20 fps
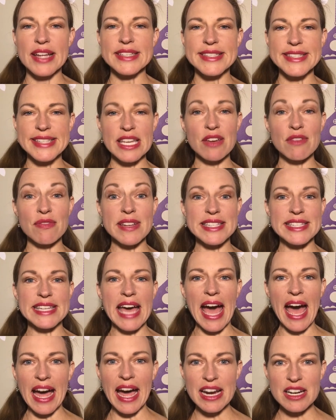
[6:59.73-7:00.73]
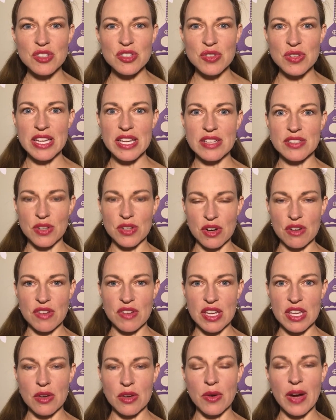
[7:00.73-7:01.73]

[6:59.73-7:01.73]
See if it's actually serving you,